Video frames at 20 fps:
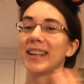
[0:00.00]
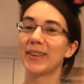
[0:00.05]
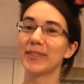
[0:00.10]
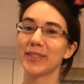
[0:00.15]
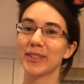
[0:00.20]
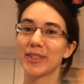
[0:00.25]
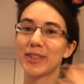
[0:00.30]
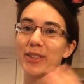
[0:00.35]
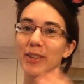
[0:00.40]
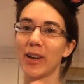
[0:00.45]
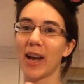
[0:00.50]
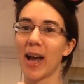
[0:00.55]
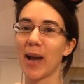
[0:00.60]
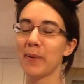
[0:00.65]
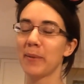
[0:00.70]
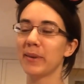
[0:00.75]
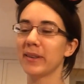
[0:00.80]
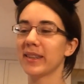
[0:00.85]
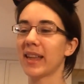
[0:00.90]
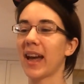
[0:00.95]
I'm just so
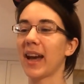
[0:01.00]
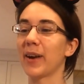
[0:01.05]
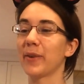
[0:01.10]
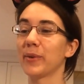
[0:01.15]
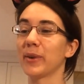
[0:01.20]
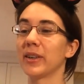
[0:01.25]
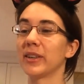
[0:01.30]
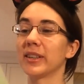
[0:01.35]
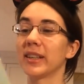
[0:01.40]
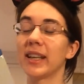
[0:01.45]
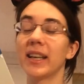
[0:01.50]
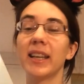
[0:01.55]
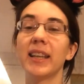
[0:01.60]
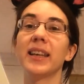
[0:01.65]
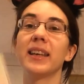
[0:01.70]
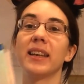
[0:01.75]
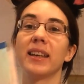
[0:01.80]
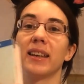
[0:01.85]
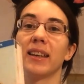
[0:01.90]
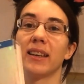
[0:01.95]
happy that we're
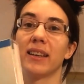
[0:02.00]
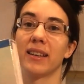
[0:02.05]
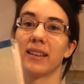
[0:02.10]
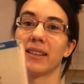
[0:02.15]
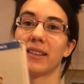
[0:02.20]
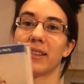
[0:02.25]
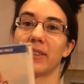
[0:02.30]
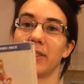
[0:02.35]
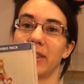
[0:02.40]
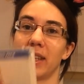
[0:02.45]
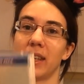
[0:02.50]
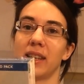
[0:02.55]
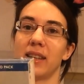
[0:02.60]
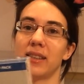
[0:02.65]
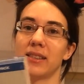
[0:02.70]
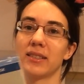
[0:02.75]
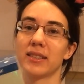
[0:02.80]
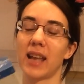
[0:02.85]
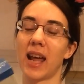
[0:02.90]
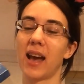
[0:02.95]
getting
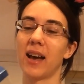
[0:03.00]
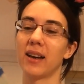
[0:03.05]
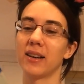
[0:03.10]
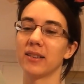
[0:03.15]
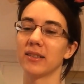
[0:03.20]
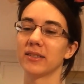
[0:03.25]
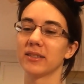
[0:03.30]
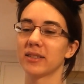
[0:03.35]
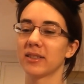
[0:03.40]
these now,